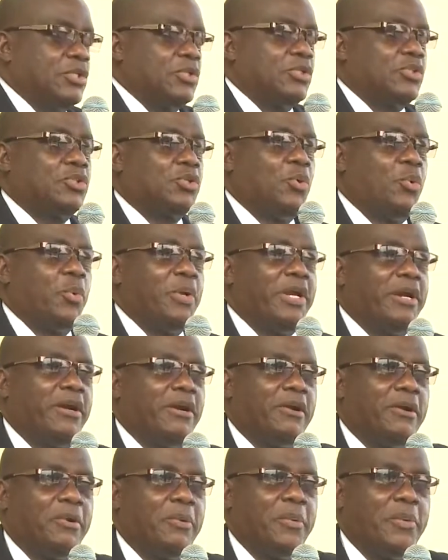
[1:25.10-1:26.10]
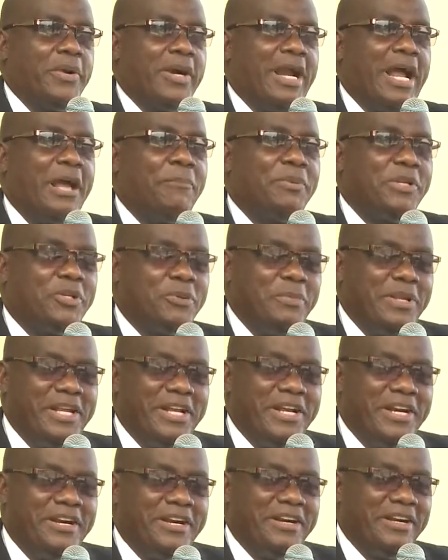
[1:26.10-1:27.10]
So we're happy to be
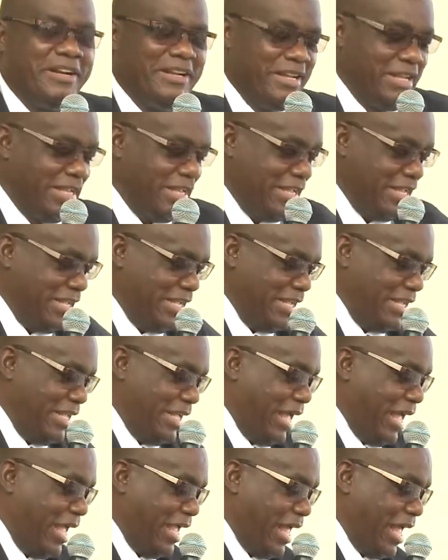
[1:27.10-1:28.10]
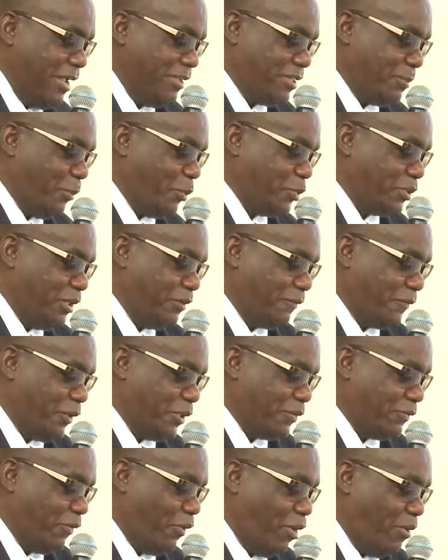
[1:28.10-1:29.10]
here. I spoke to the
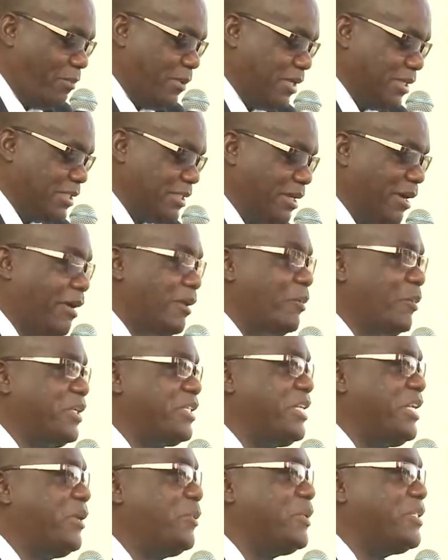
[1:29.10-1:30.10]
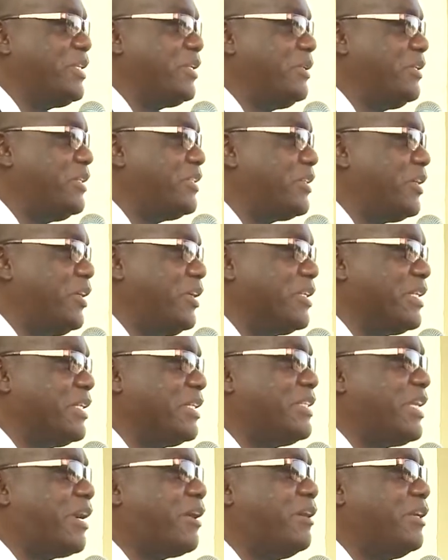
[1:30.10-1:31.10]
first formers on, which day was it, sir?
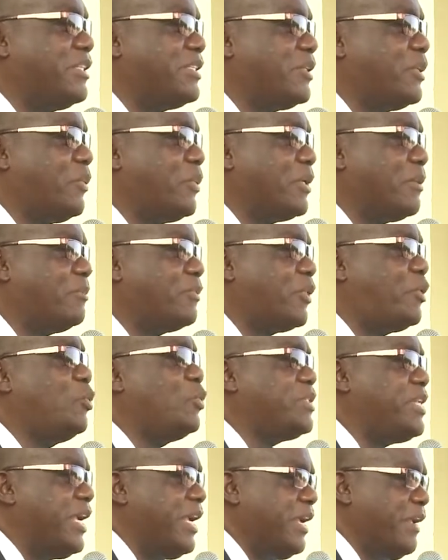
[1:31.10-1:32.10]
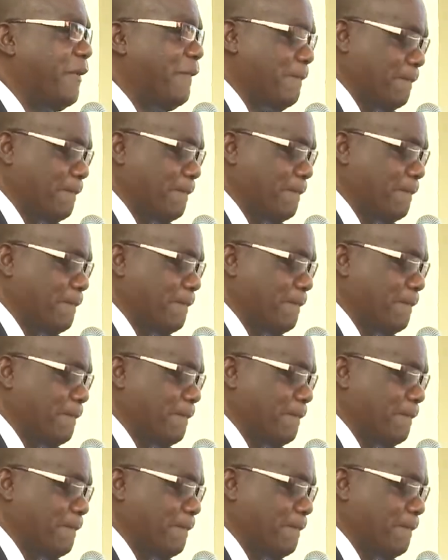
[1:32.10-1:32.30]
Tuesday.